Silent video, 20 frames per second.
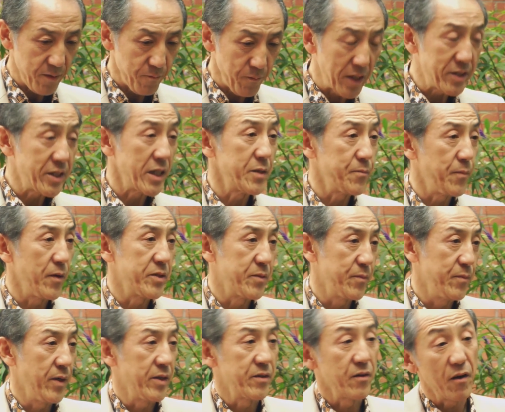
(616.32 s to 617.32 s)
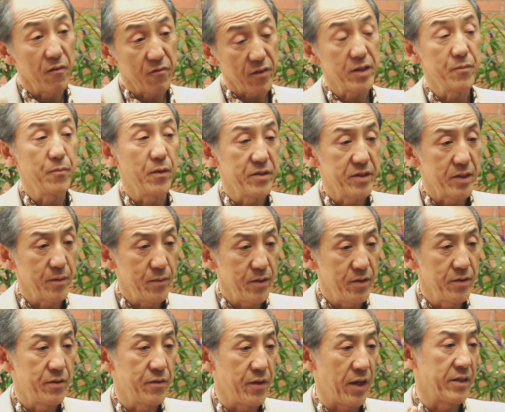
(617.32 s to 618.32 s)
much as possible, as often as
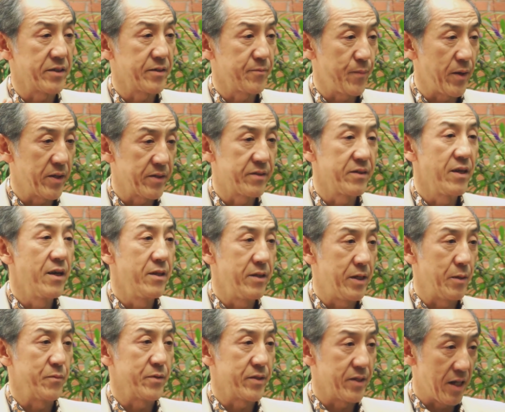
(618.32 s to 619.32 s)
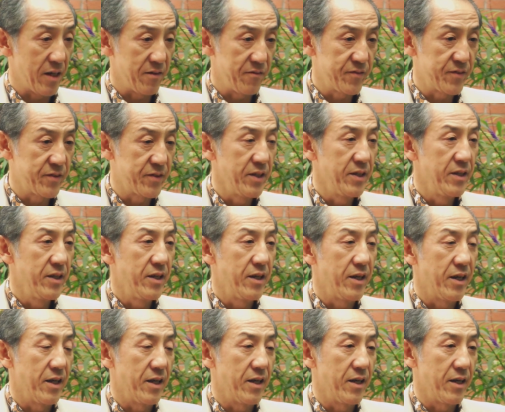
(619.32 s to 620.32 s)
possible, to express themselves
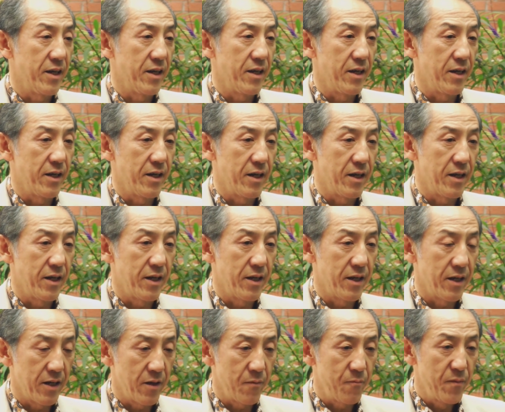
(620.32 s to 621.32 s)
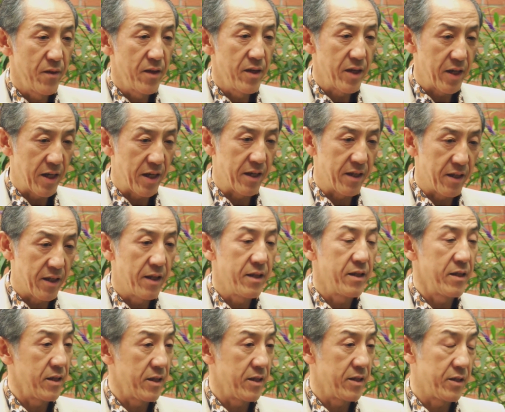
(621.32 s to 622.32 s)
by
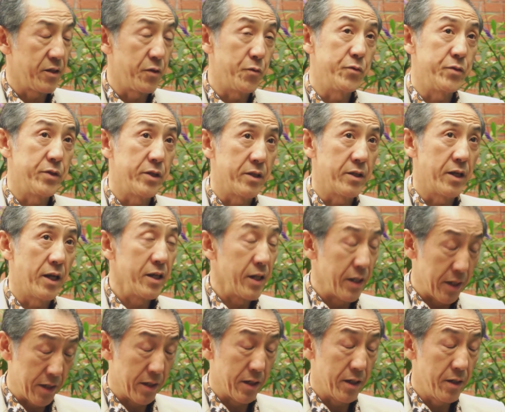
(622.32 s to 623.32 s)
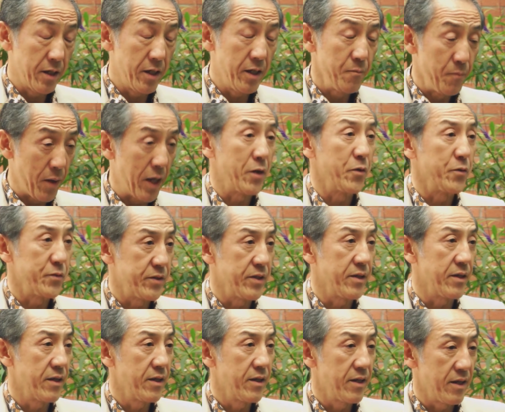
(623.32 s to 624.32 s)

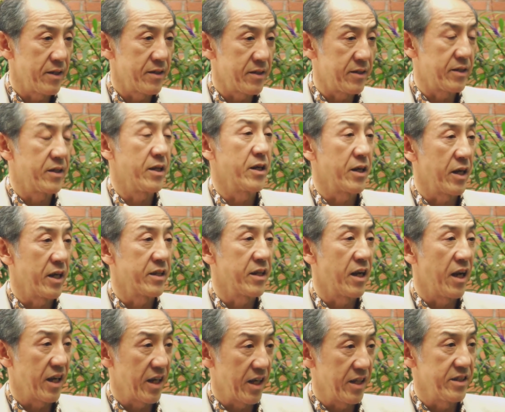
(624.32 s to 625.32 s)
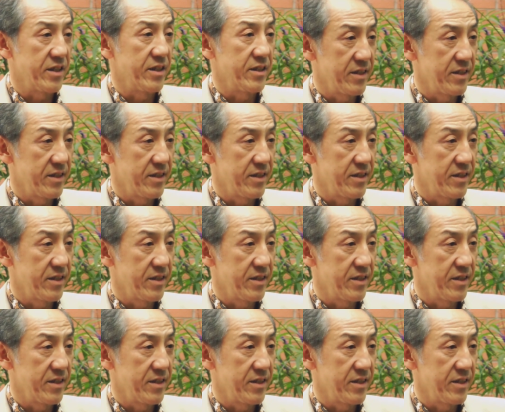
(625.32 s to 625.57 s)
using target language.